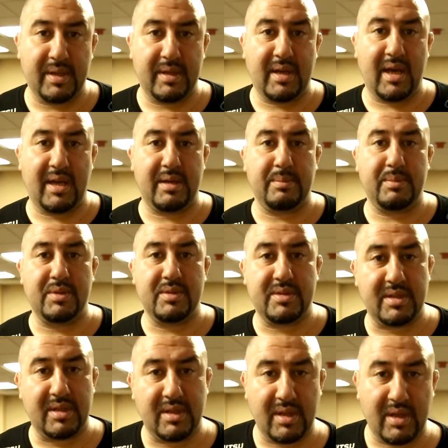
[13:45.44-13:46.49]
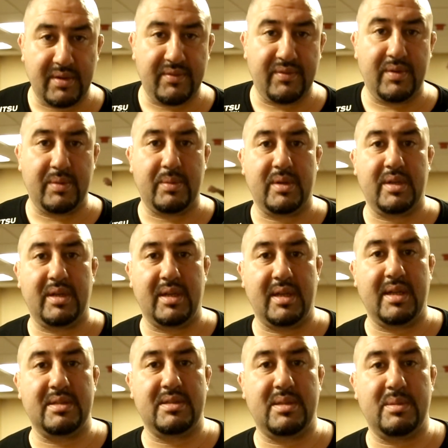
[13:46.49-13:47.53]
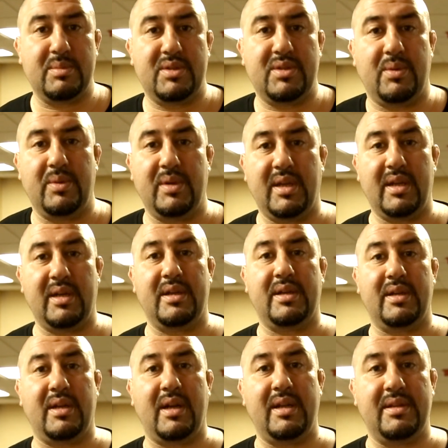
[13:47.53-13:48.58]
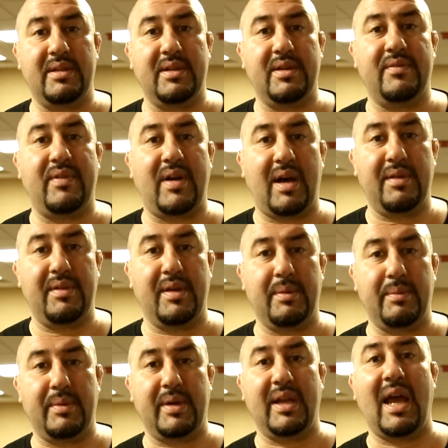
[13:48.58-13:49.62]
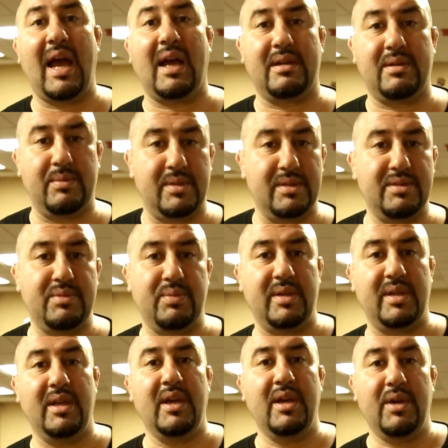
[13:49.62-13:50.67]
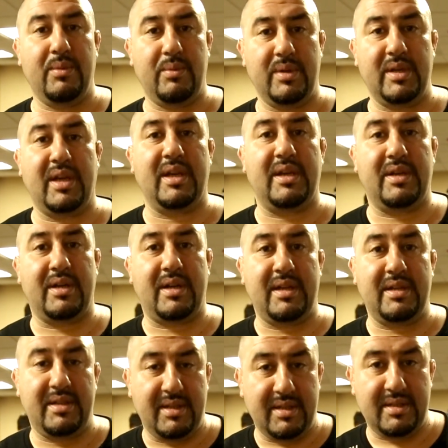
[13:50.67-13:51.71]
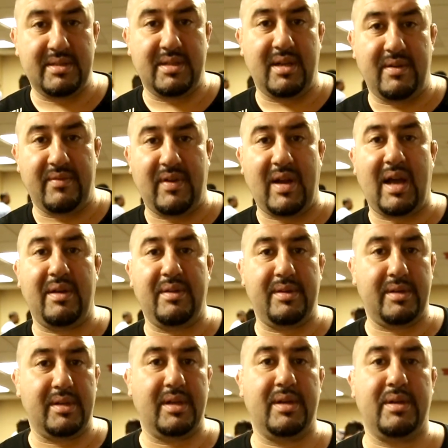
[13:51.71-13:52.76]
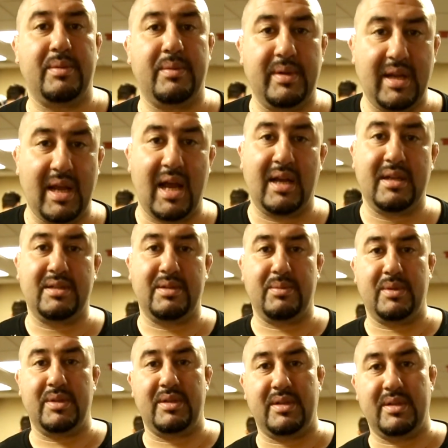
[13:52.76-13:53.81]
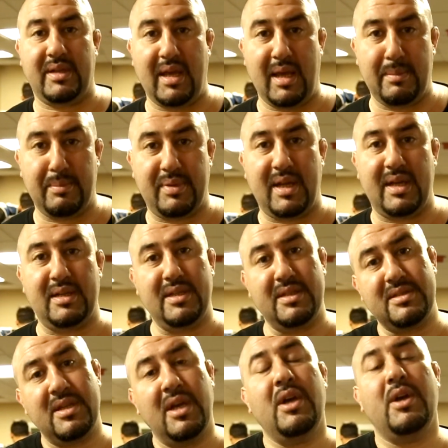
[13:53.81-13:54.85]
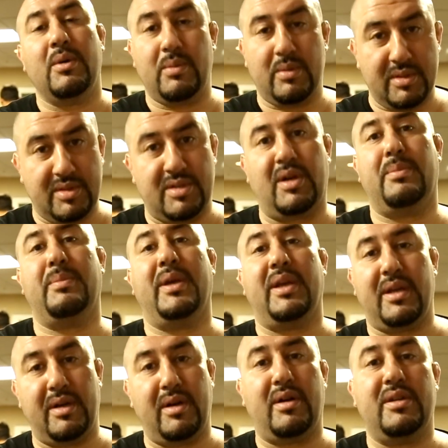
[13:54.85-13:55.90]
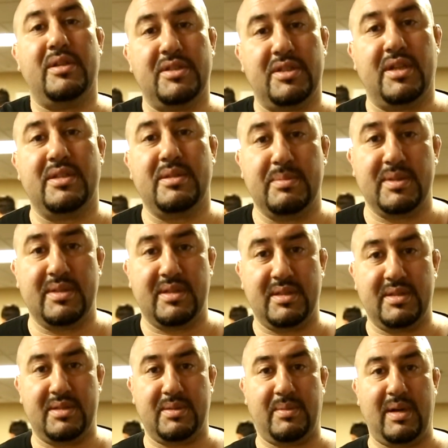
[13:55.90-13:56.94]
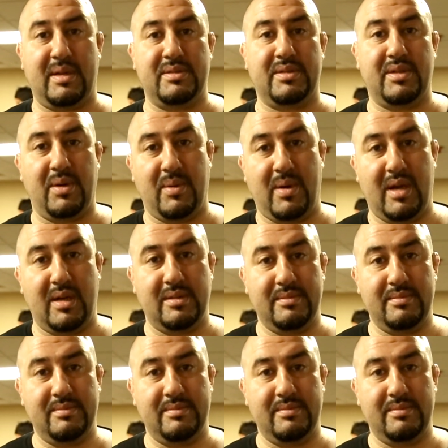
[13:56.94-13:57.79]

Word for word: in at them, using a lot of footwork against them, so we get a good idea of how they react. Once we we get good ideas of how they're going to react and what their game plan is, we'll start making our adjustments as the rounds go on.